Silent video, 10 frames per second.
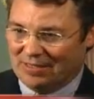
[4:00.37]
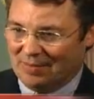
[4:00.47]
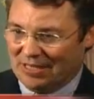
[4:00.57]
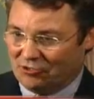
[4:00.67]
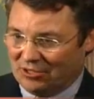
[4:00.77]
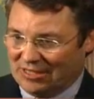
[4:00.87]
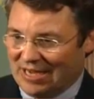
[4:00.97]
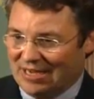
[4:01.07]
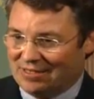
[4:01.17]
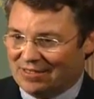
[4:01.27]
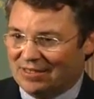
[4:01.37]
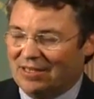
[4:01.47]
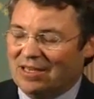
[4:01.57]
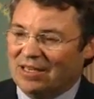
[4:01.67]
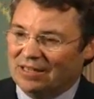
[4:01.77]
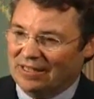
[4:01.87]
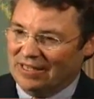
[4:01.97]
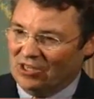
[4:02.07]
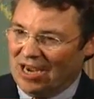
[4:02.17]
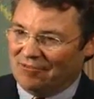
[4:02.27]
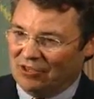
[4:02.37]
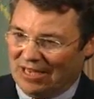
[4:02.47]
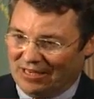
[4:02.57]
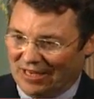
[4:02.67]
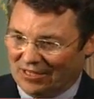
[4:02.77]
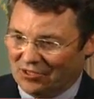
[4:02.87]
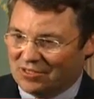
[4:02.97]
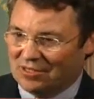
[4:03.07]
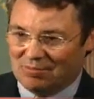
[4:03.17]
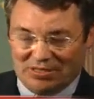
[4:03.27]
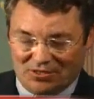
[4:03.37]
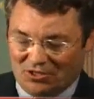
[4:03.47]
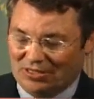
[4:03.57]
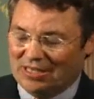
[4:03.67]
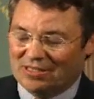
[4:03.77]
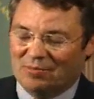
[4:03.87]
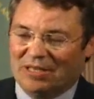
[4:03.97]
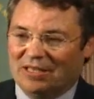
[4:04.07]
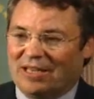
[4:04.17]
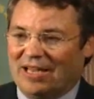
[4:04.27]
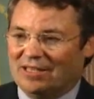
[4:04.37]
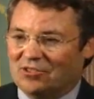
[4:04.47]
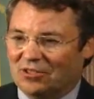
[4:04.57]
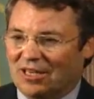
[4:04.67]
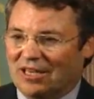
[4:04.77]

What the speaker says: some extra tests in the year after that diagnosis, but certainly doesn't mean a cancer